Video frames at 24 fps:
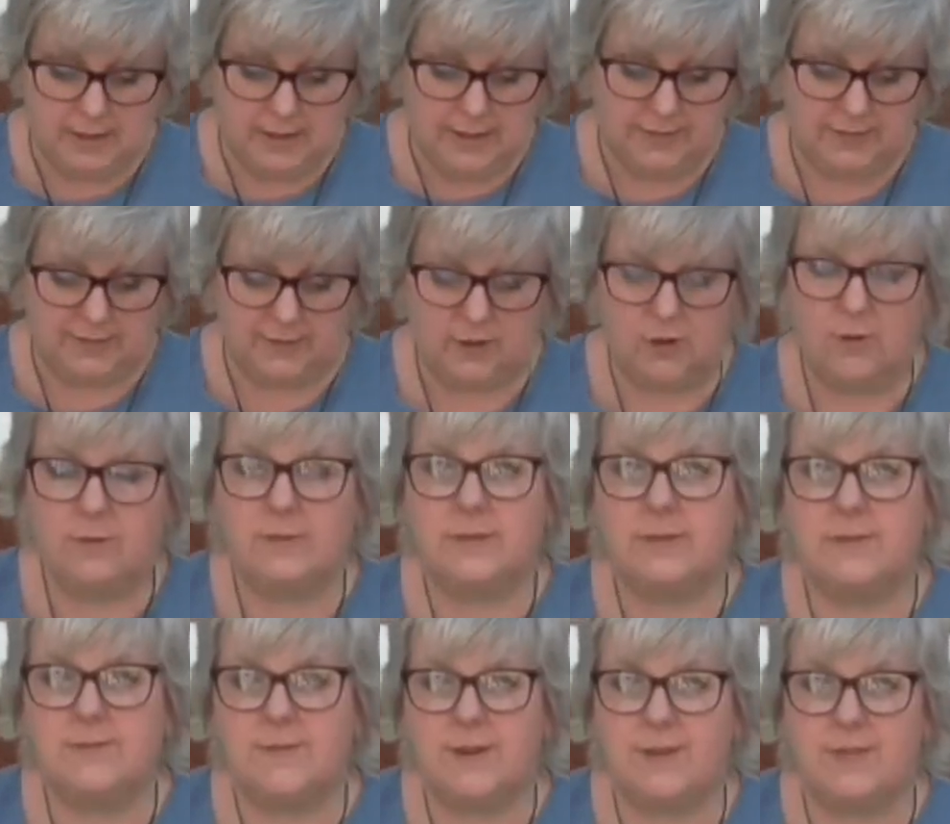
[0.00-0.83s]
There's lots
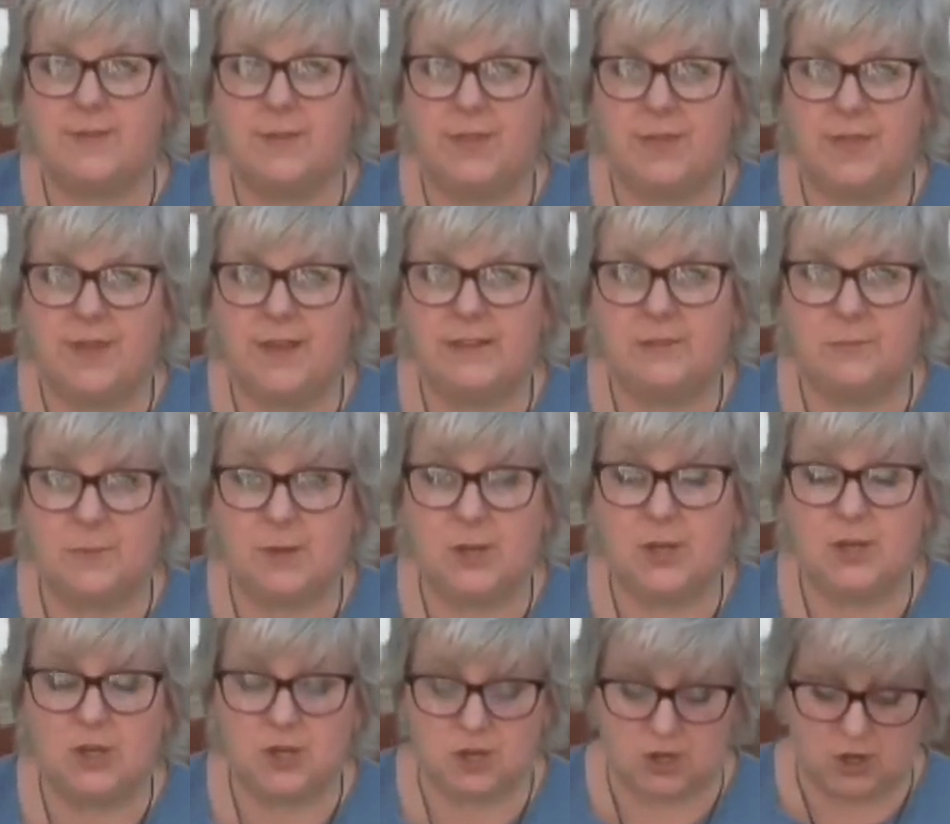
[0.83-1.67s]
of different things we
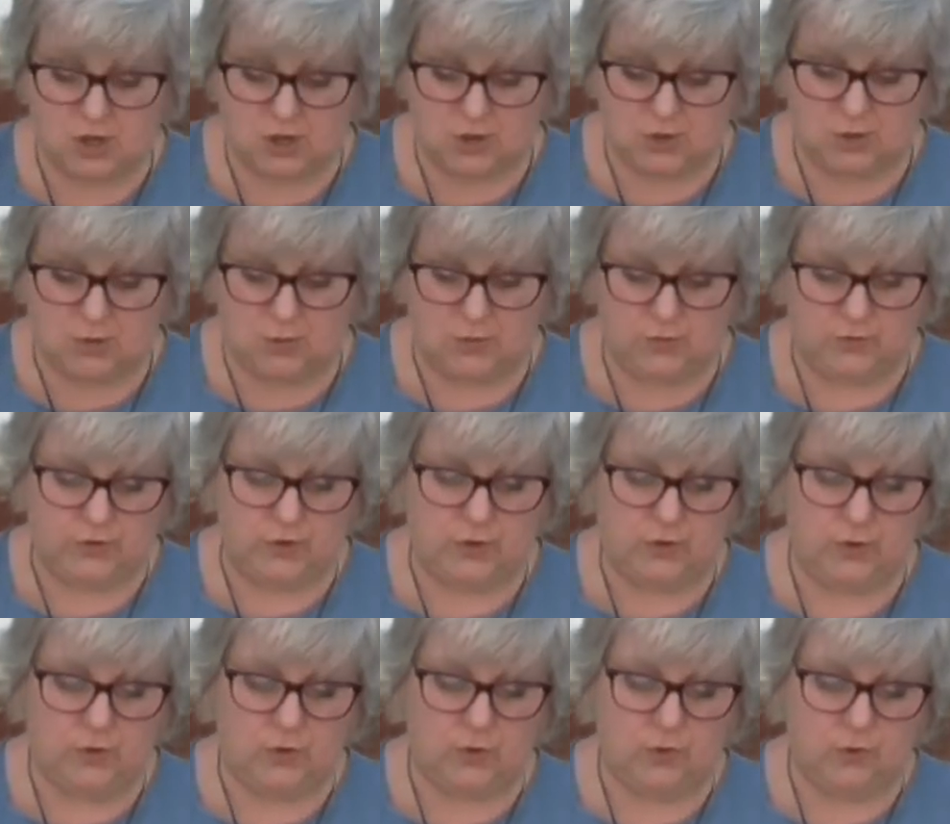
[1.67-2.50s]
can do
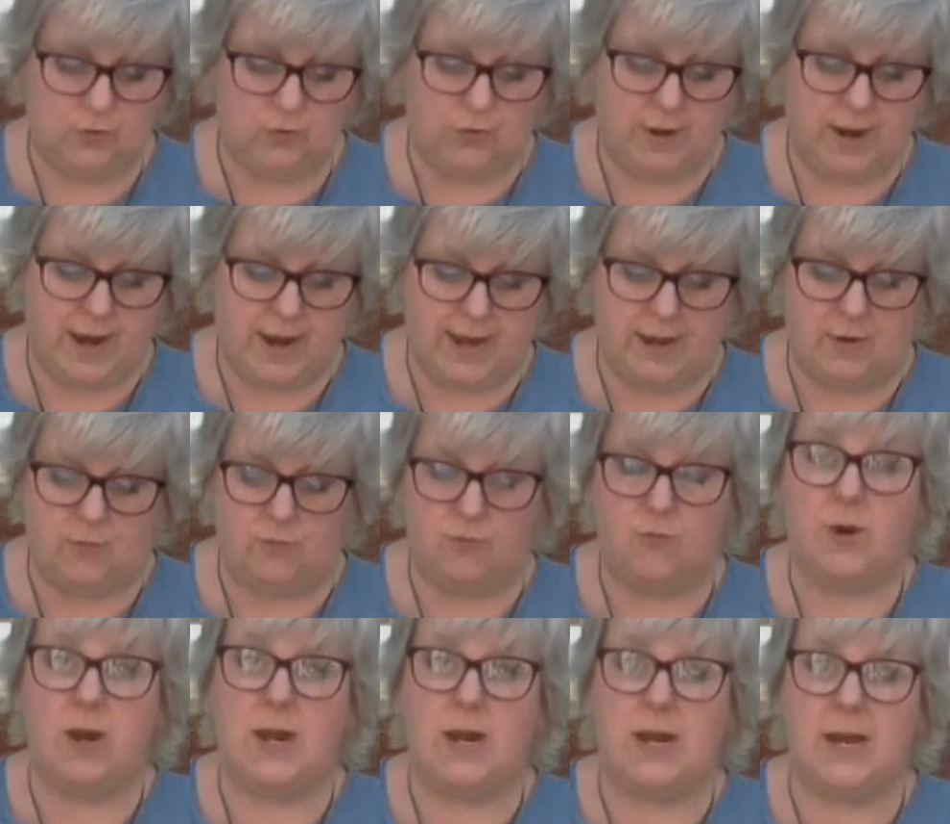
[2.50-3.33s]
to create
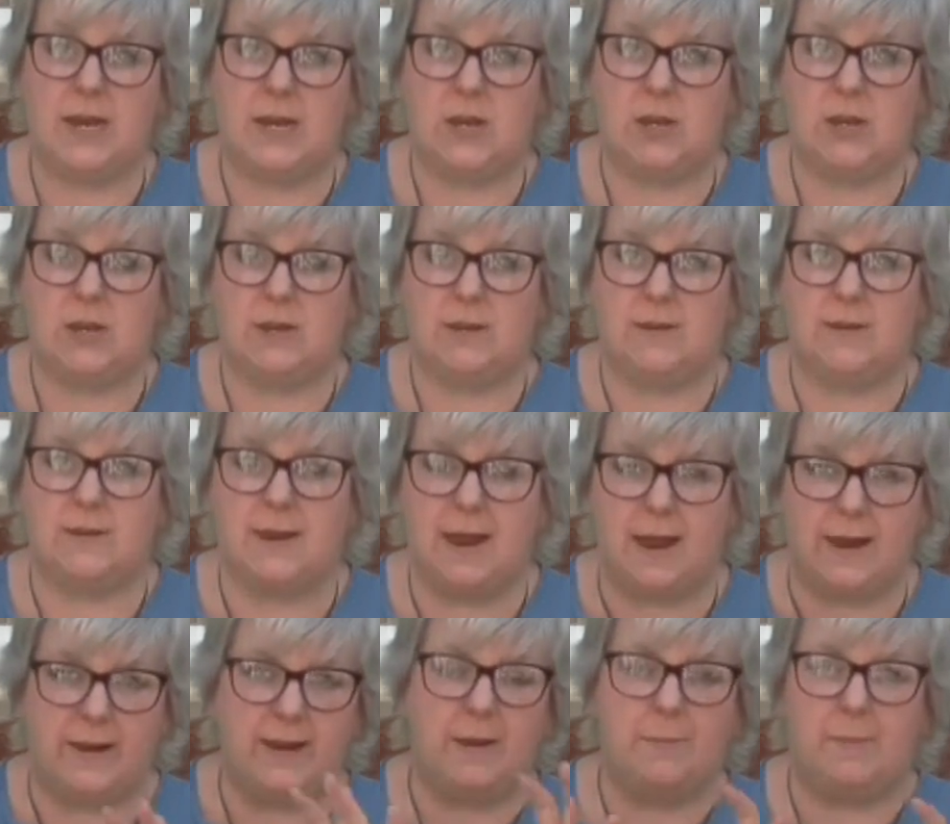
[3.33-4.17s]
really
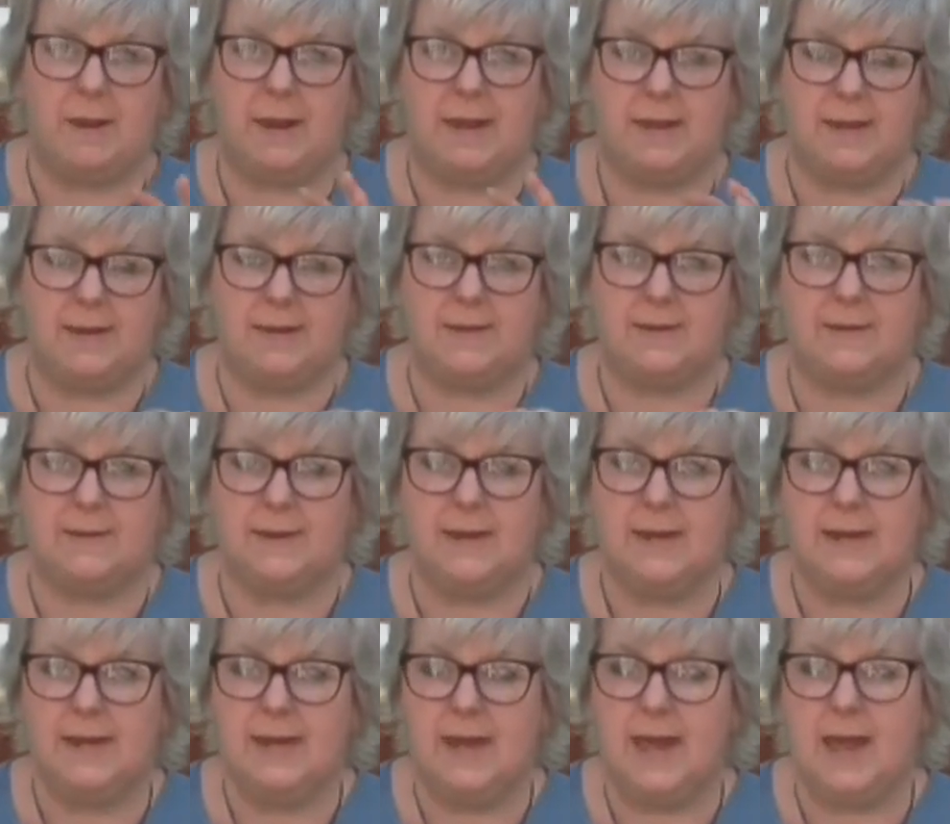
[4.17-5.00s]
dynamic
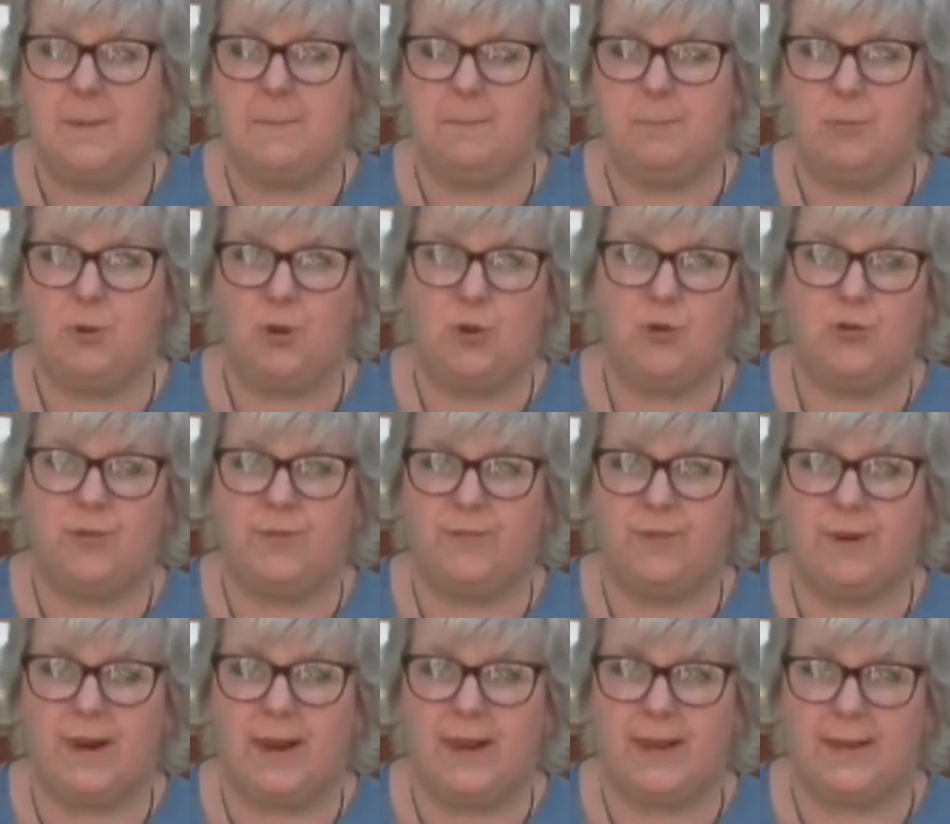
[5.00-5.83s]
and
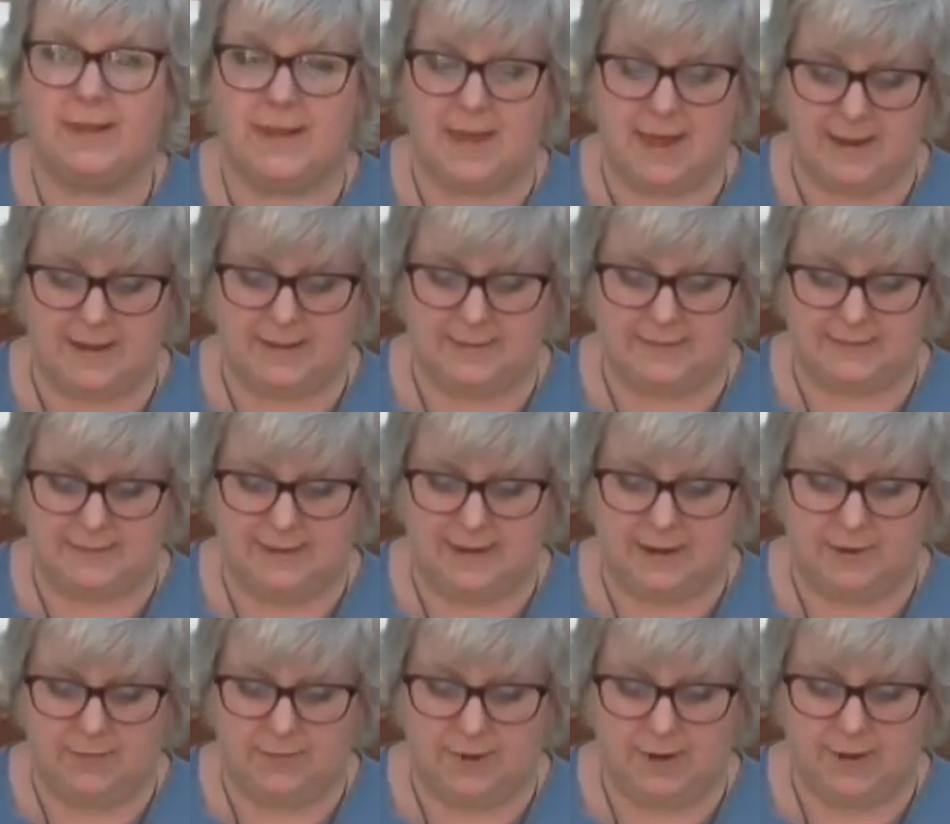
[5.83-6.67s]
beautiful
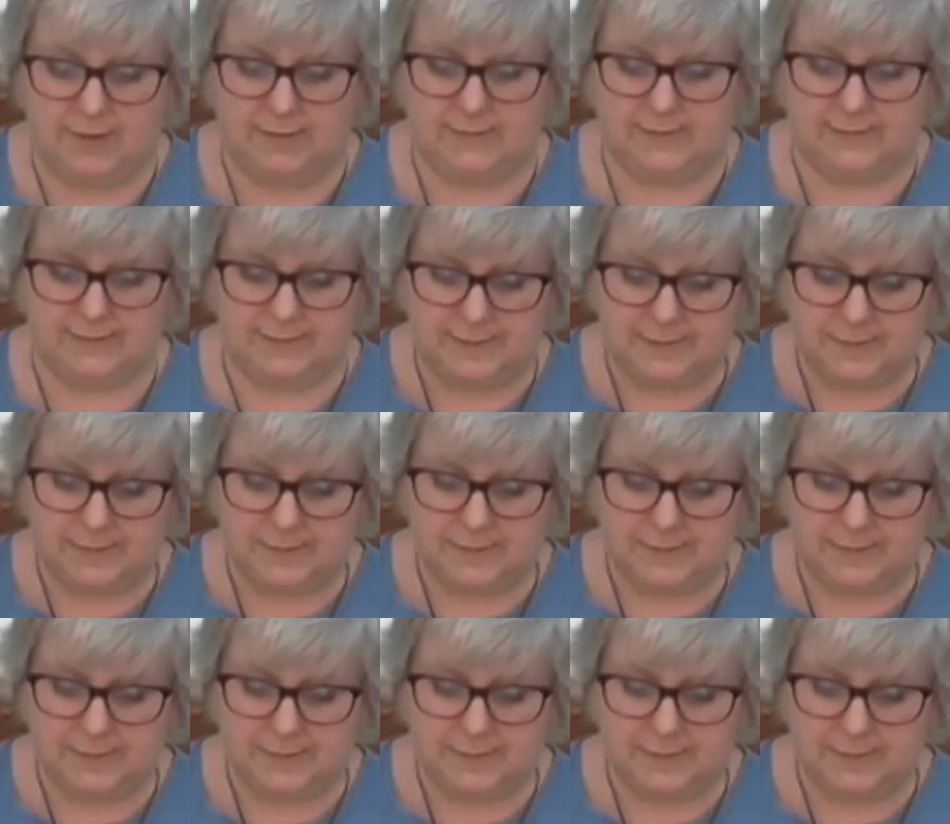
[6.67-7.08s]
exteriors.